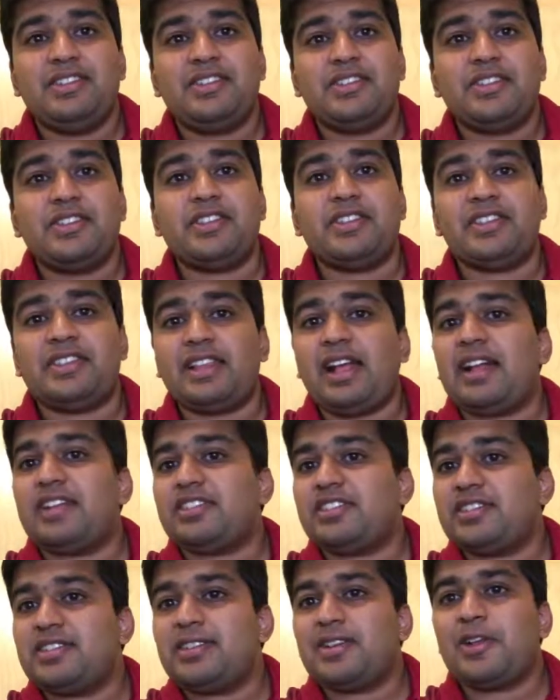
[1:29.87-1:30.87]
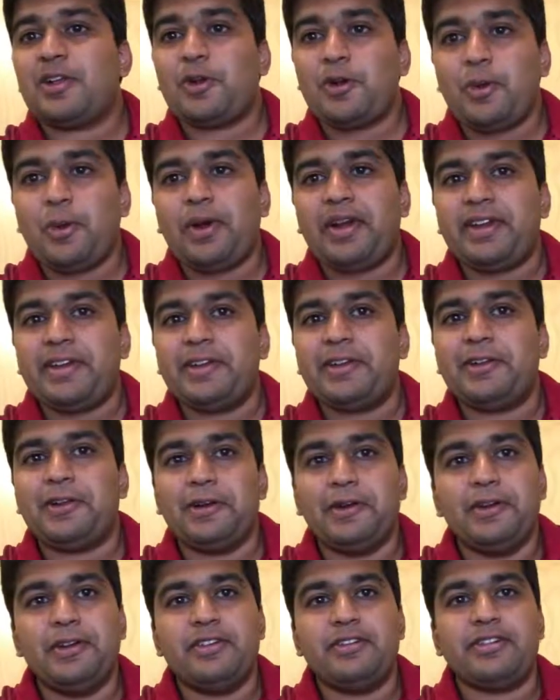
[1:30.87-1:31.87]
So that's quite
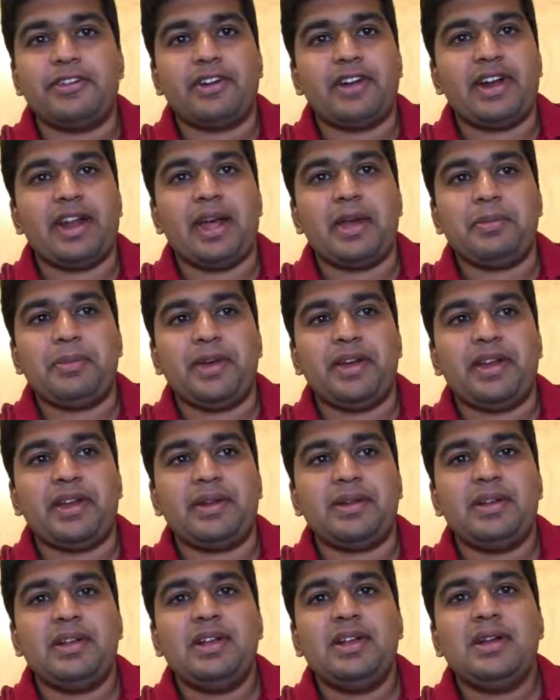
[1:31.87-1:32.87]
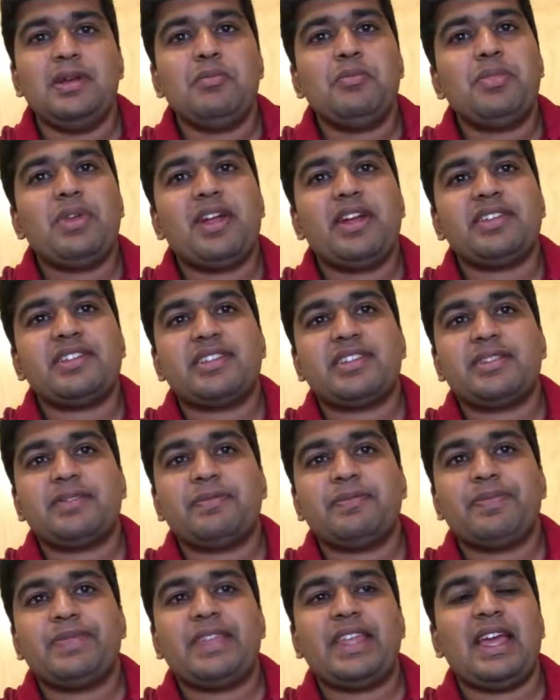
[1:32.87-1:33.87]
good for an iPad.
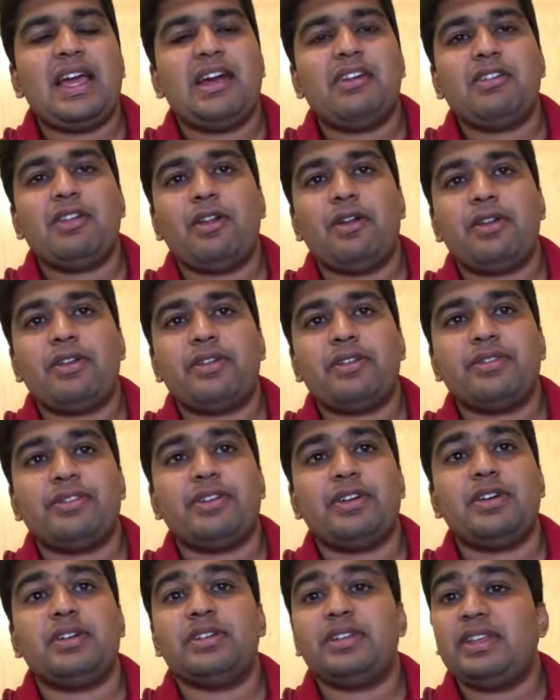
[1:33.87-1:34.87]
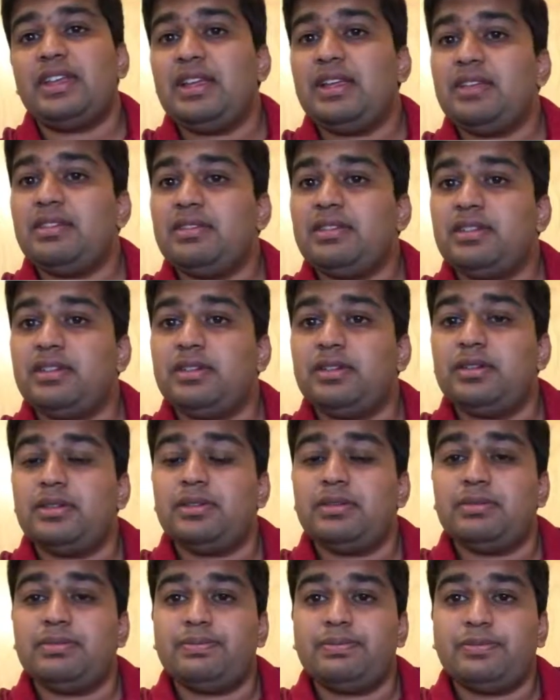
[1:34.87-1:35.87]
Plus, they have a lot of the
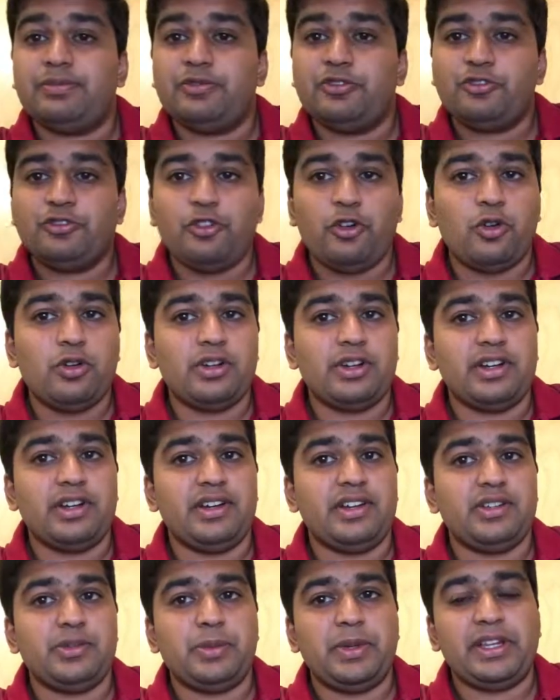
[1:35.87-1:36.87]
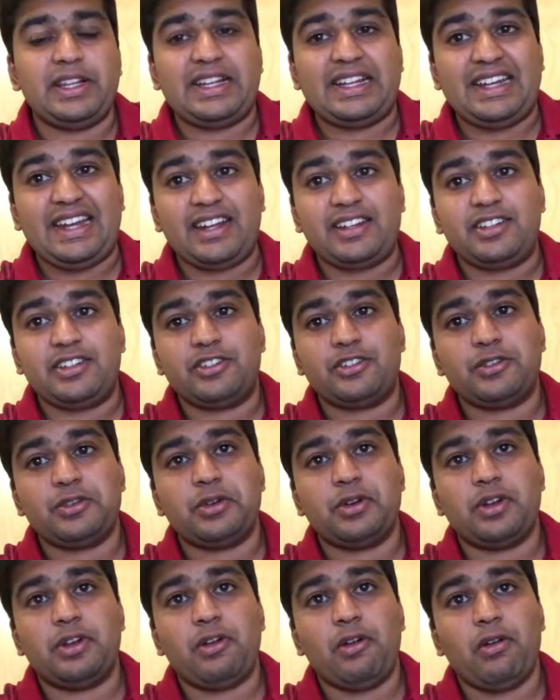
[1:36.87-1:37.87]
folder has been connected to
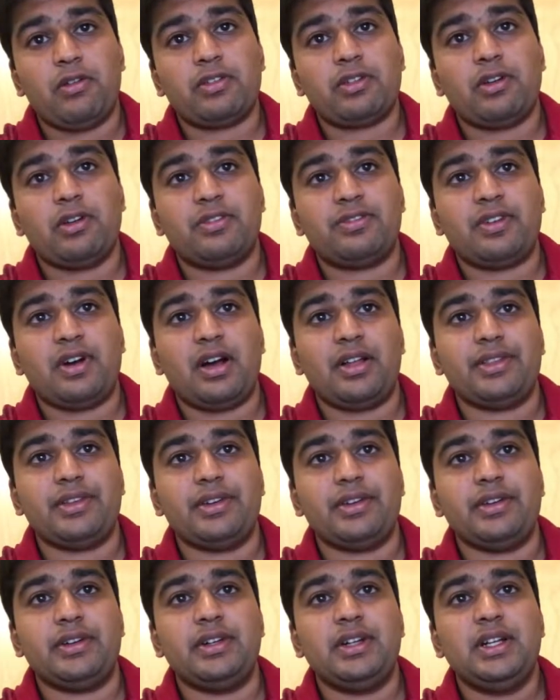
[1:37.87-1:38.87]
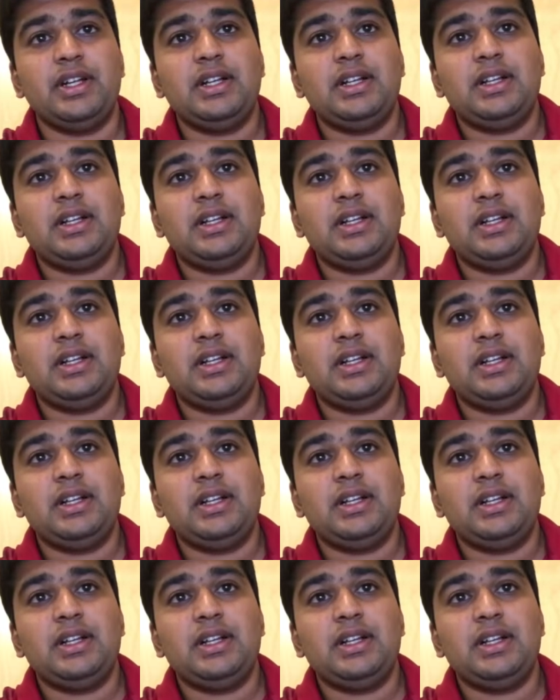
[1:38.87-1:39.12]
a lot of other